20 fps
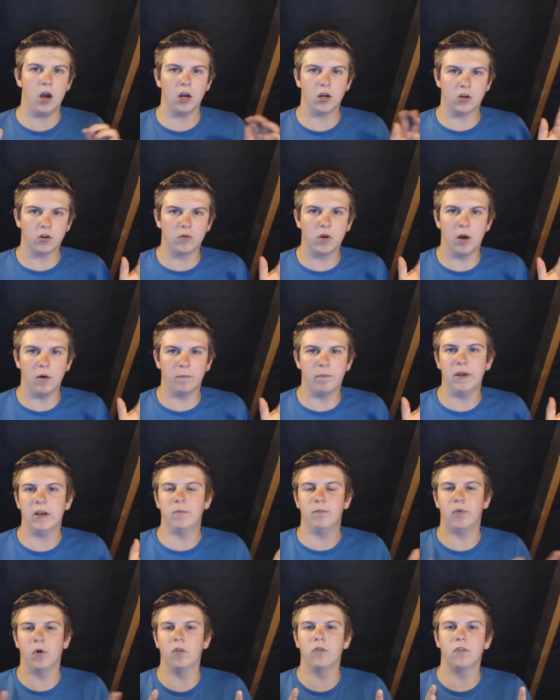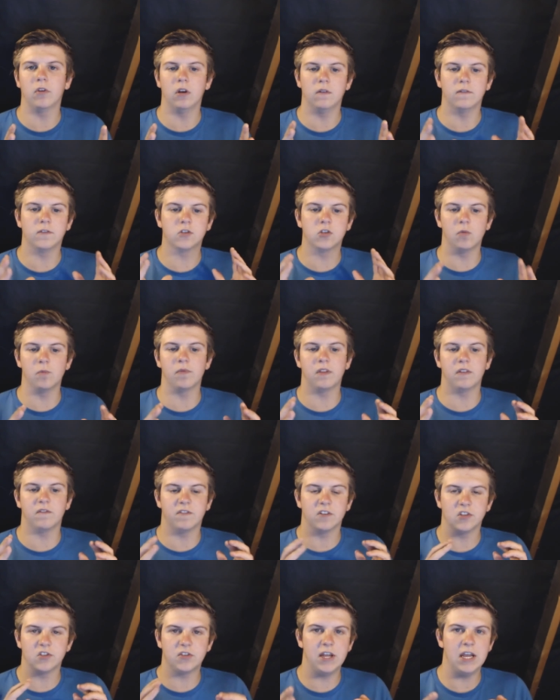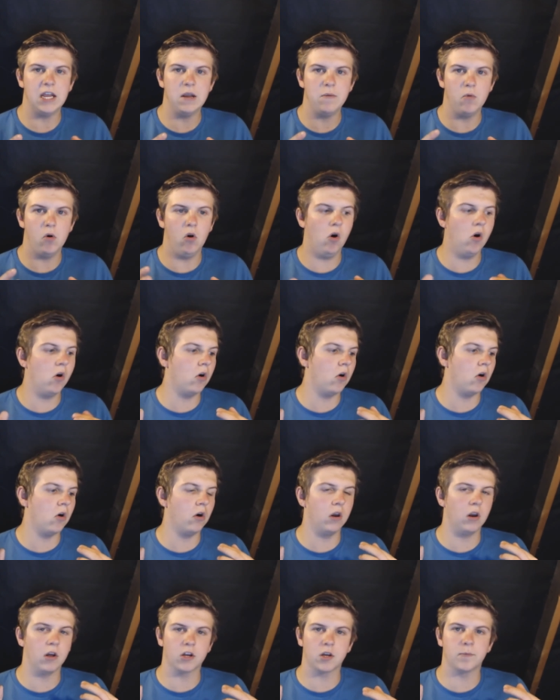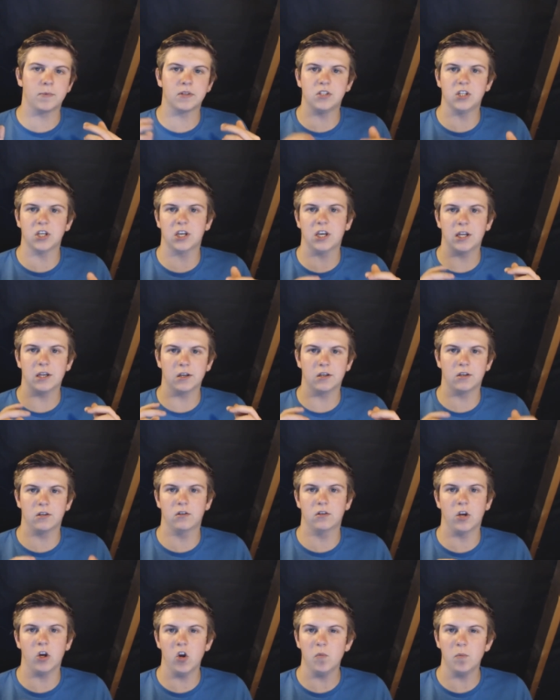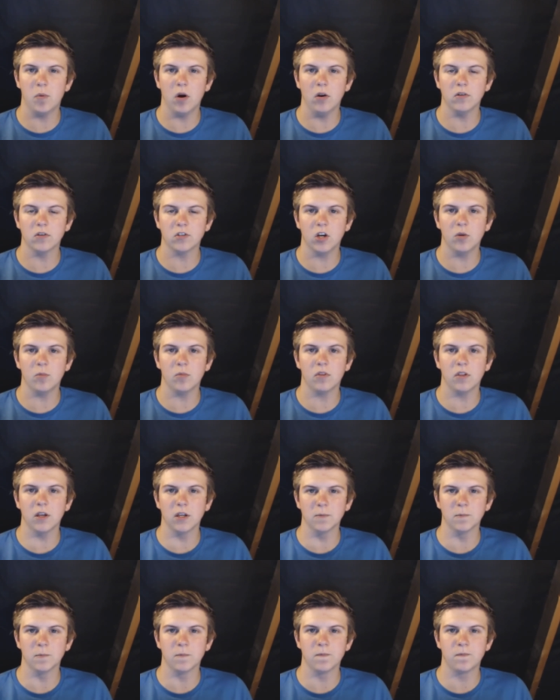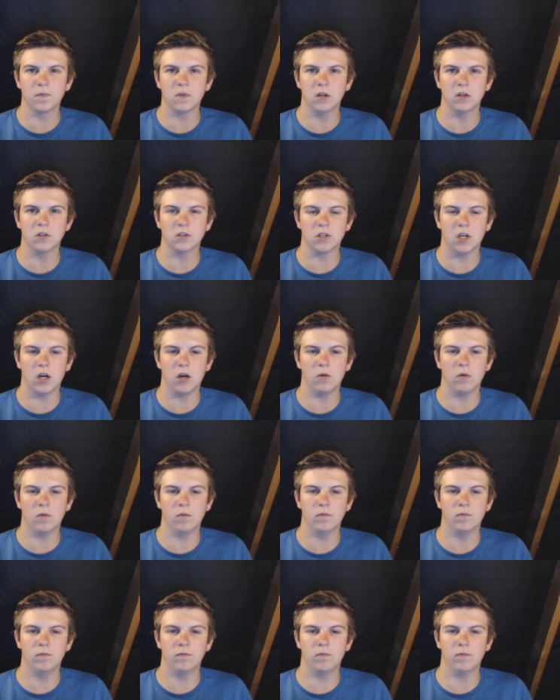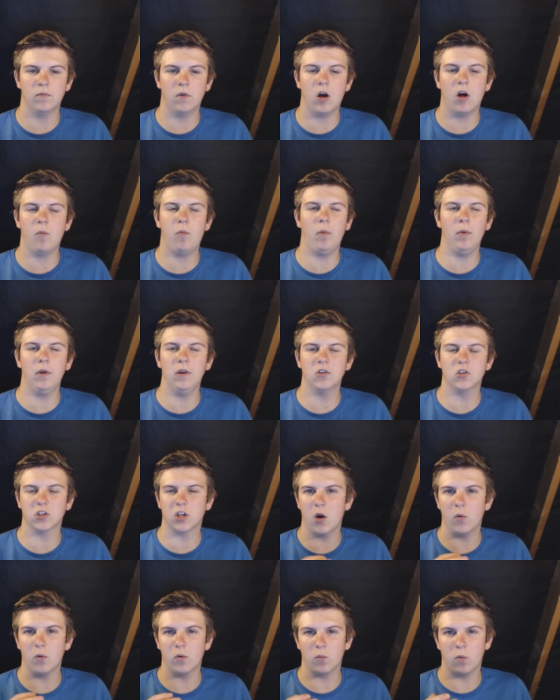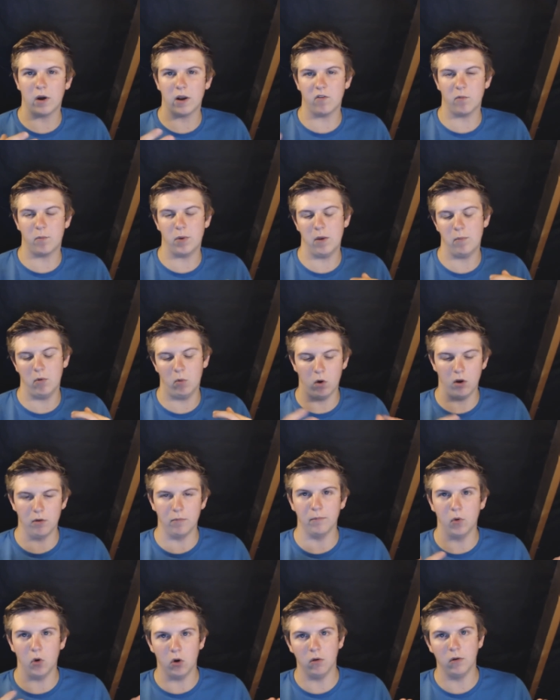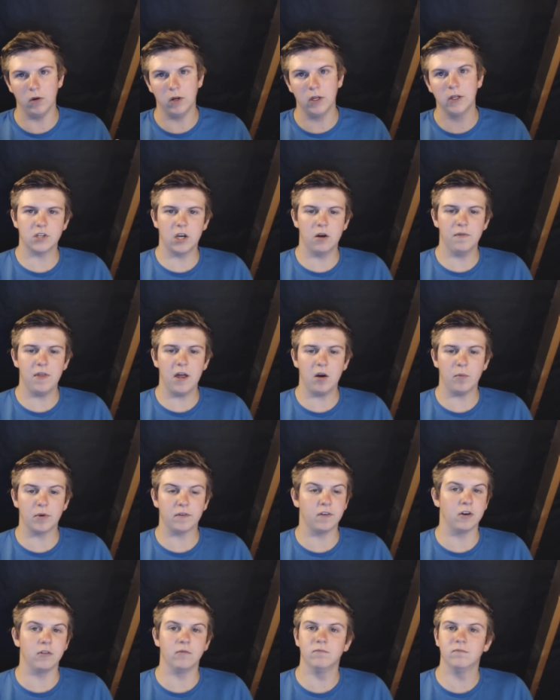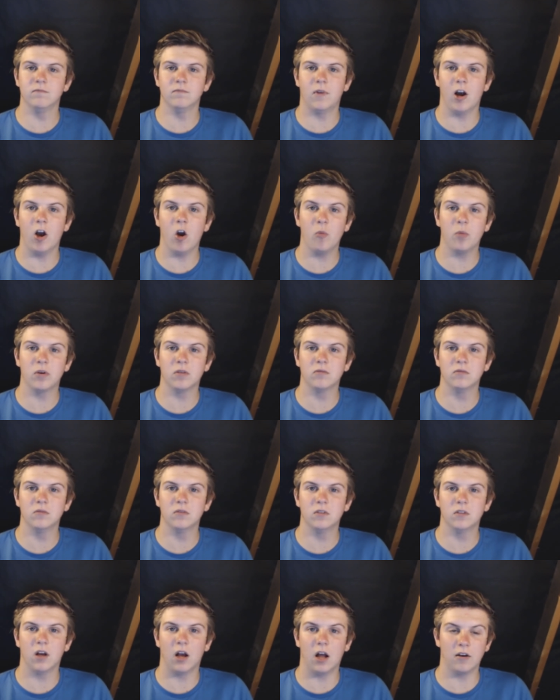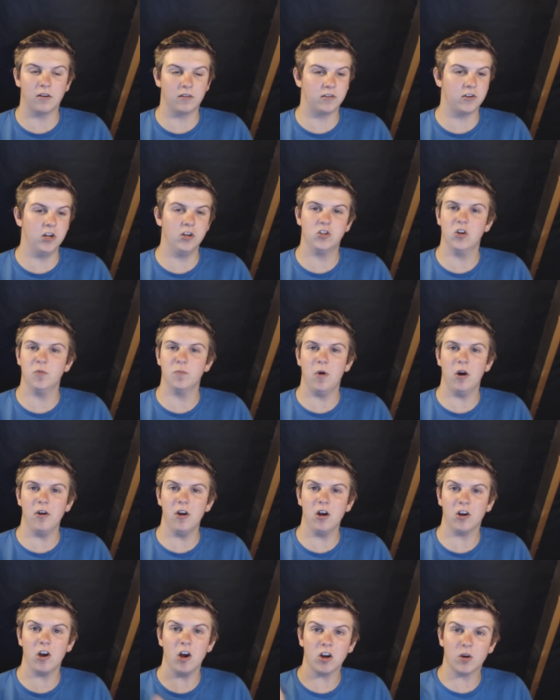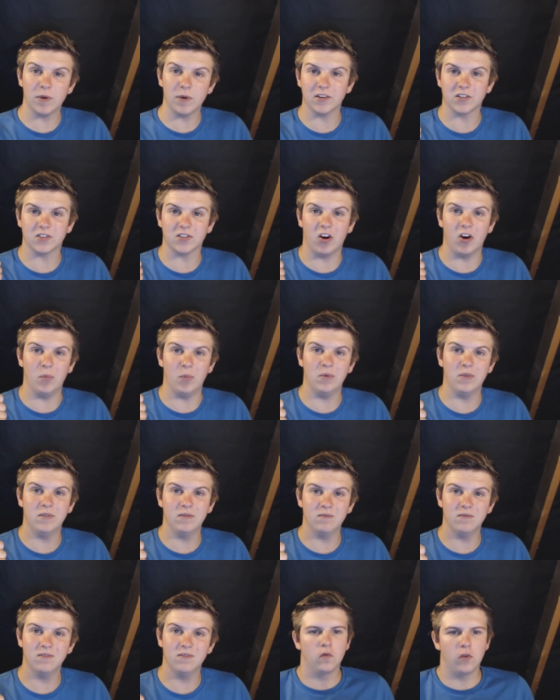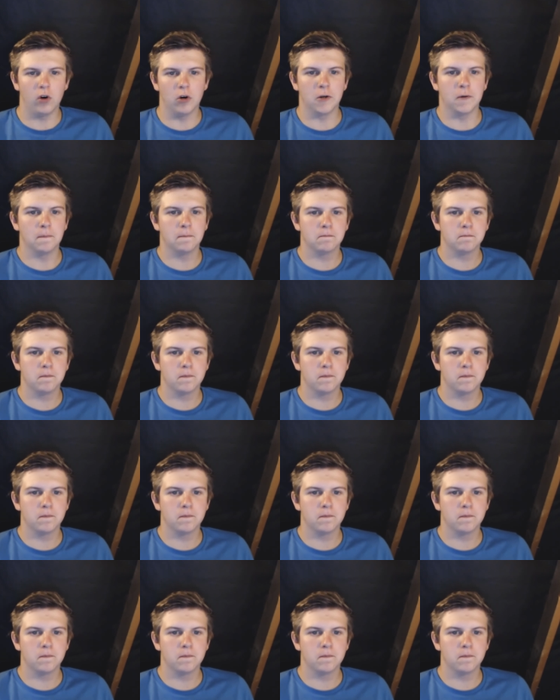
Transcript: a big bundle of something for Steam, or like a particular coupon type thing. So I'll probably just go with whatever people want more, so that'll be fun, I hope, and YouTube might not cock me this time. Right,